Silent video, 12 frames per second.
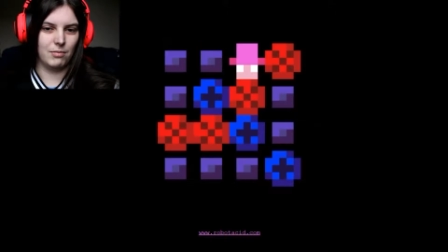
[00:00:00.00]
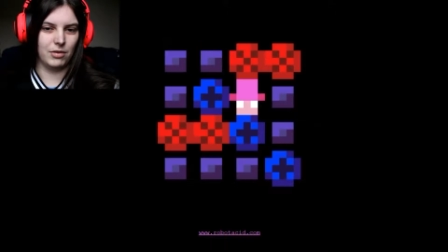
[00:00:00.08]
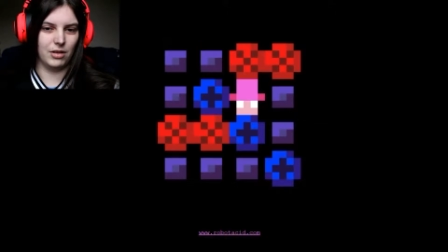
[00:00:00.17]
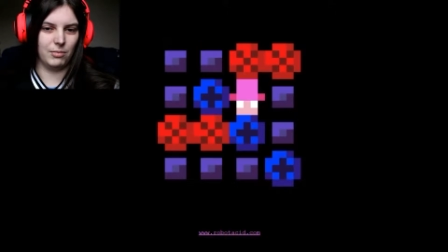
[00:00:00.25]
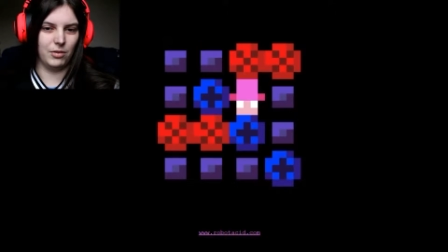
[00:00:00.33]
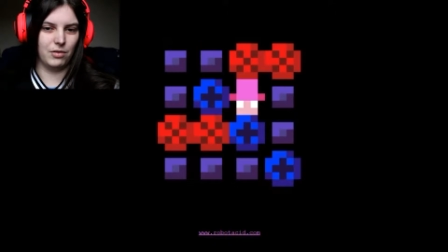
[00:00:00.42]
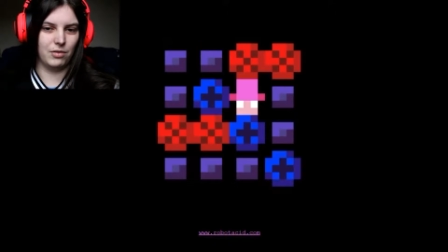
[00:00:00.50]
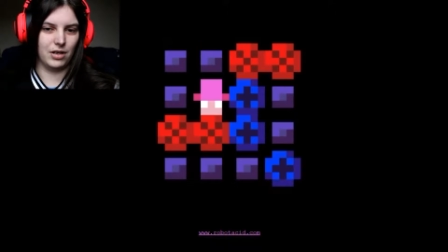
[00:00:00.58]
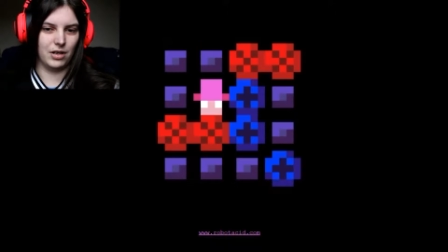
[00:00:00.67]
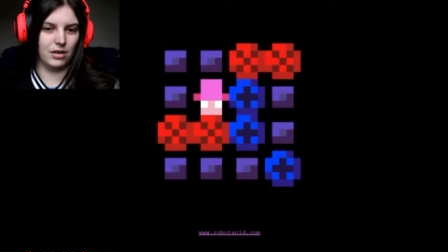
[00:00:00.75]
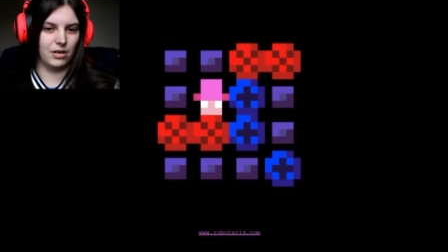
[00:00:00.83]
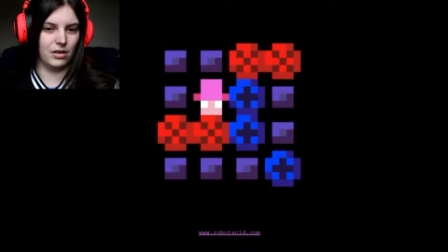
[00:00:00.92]
Put the blue
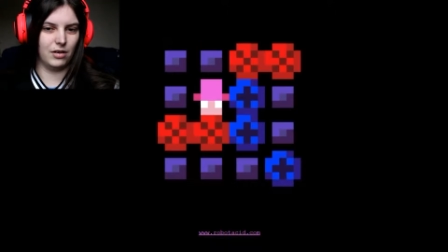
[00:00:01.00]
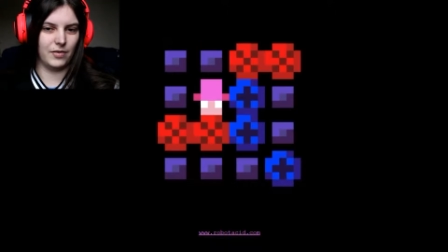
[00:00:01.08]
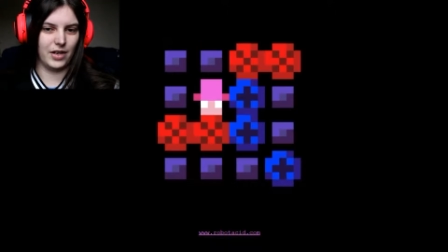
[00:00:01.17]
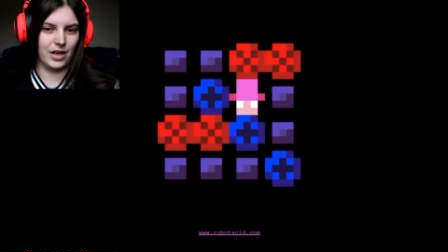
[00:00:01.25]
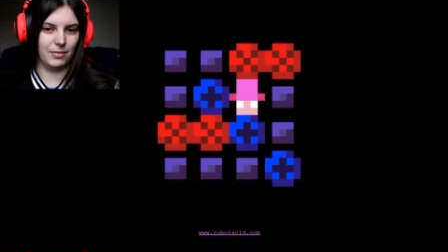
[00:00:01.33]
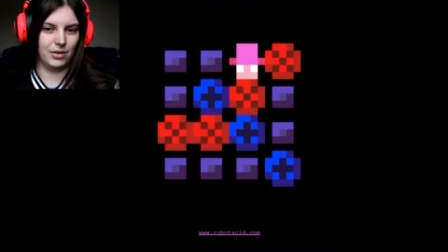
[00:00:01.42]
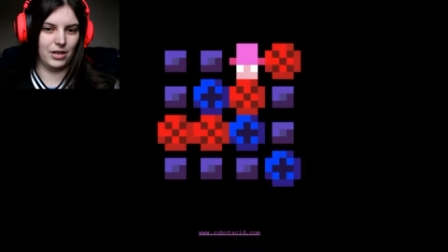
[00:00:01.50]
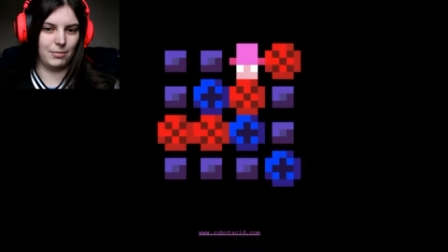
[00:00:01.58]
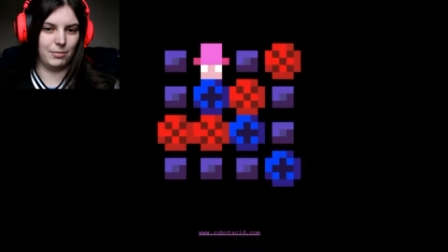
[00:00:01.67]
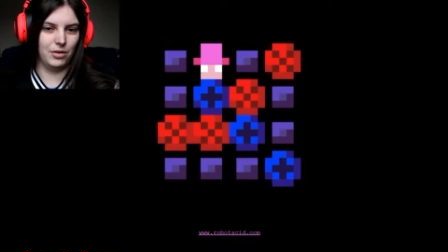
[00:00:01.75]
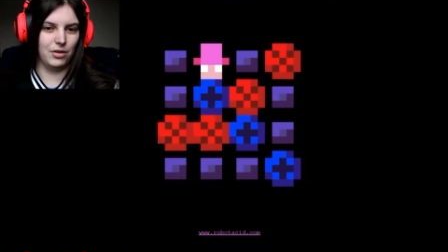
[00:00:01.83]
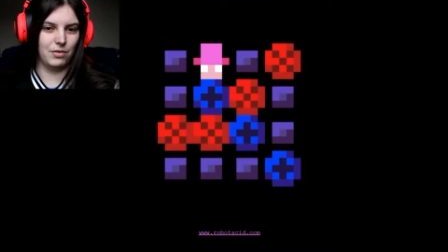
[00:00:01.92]
one, no, over here. Put
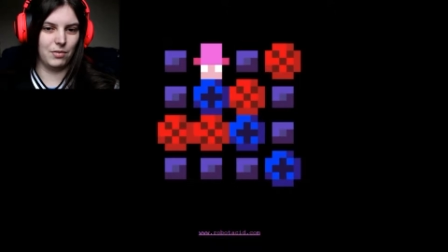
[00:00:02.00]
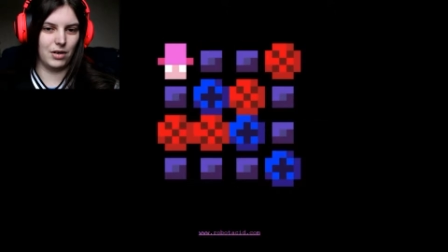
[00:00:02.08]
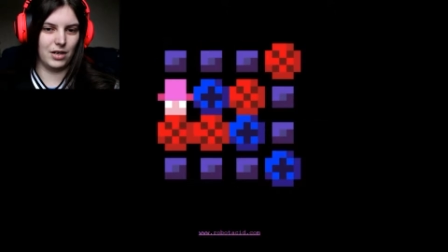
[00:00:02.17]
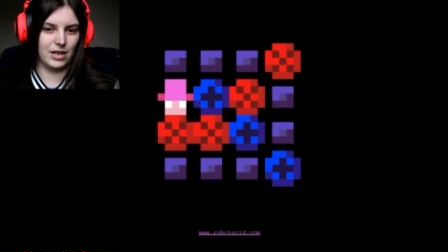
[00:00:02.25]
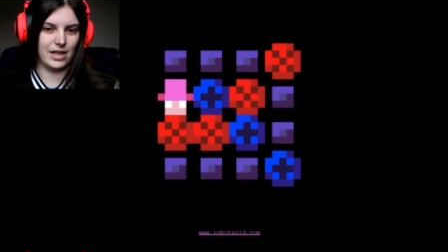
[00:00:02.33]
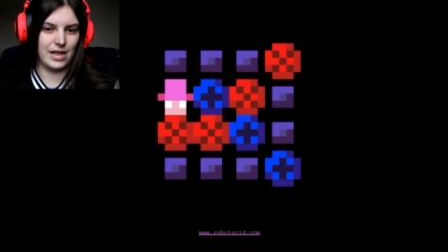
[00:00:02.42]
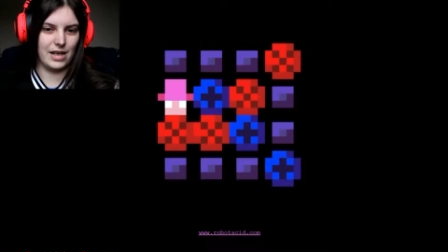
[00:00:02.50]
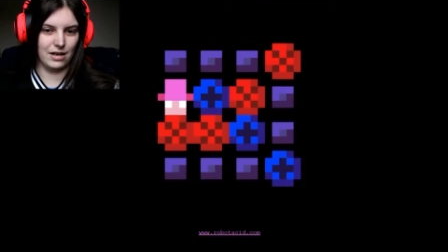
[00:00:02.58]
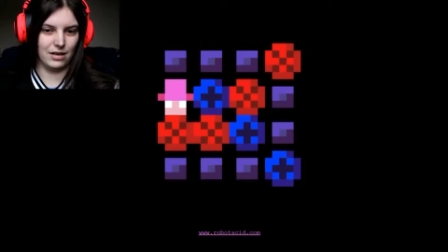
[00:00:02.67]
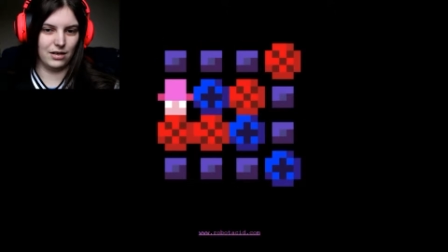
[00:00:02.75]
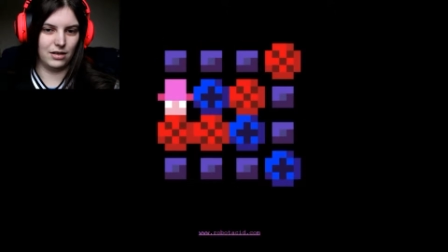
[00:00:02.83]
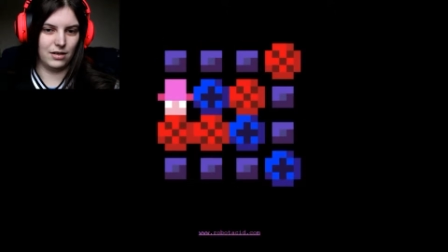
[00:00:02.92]
that blue one
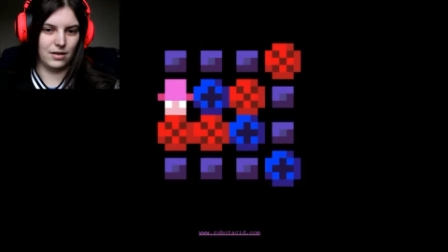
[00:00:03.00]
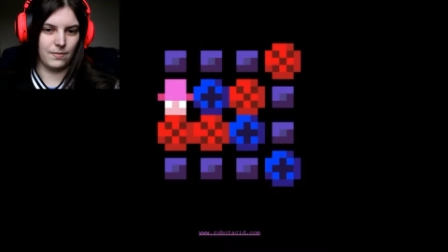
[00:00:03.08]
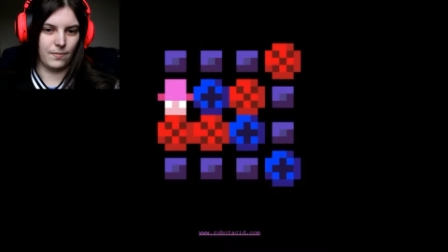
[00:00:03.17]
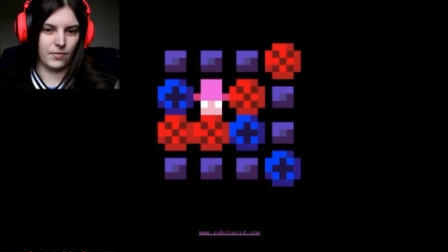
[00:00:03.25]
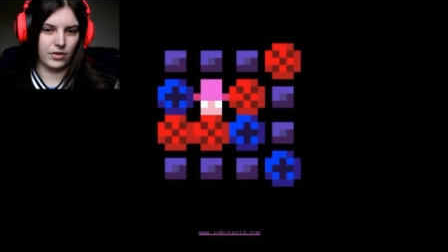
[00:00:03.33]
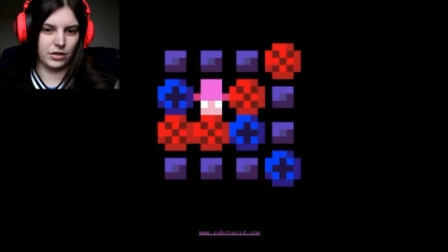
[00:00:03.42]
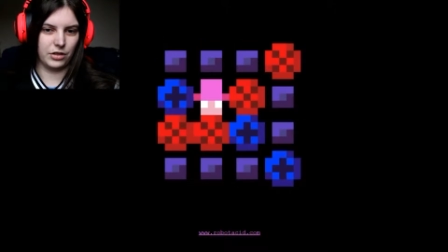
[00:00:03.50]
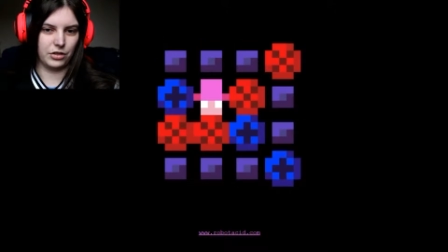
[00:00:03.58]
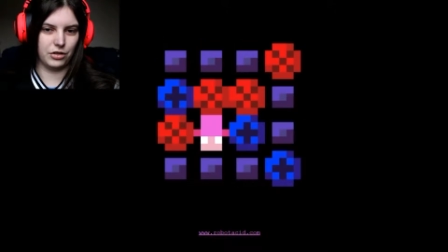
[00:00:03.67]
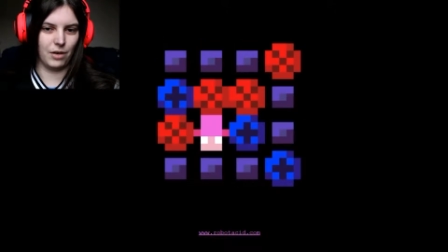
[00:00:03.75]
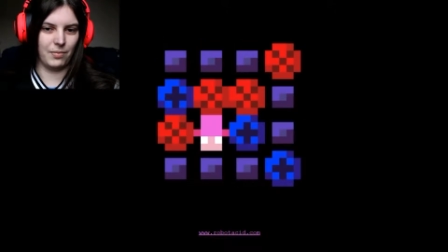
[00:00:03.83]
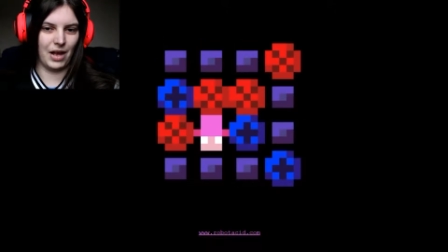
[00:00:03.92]
here. Just to
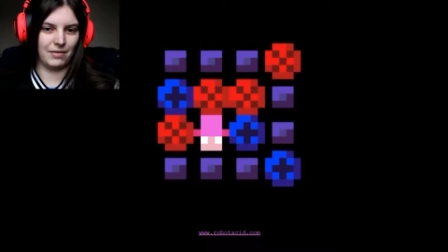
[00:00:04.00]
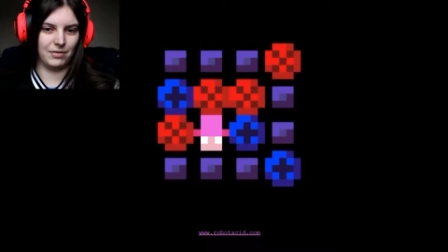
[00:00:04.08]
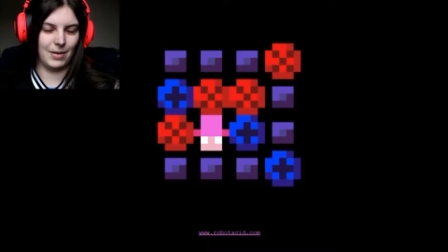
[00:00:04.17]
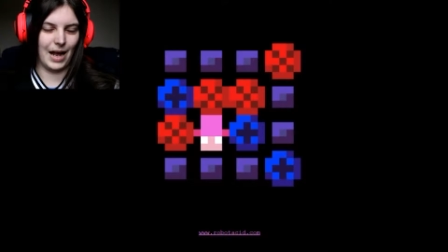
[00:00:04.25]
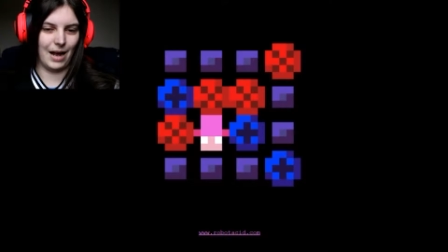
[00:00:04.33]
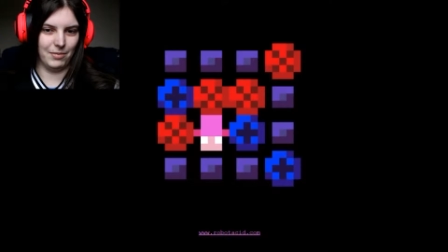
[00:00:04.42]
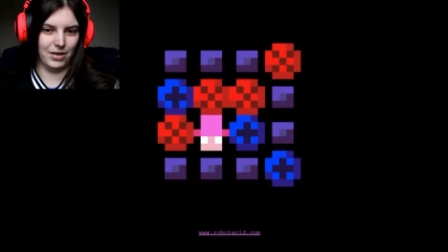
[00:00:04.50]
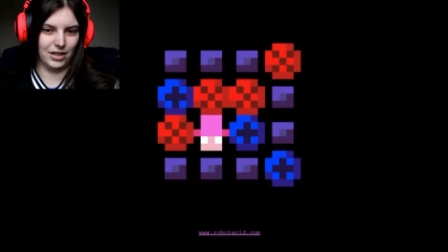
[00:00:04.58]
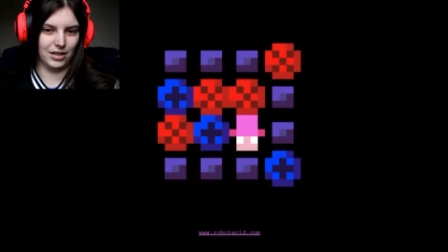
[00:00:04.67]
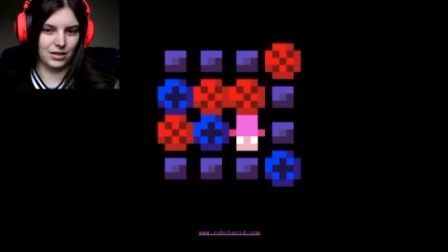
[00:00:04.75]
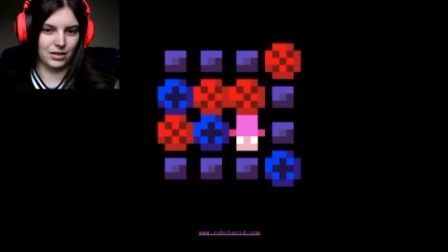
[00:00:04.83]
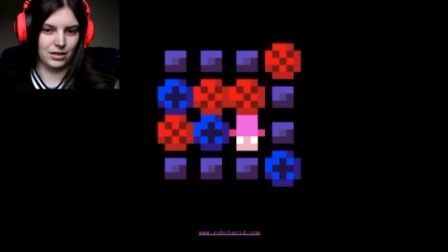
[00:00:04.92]
stop that from happening.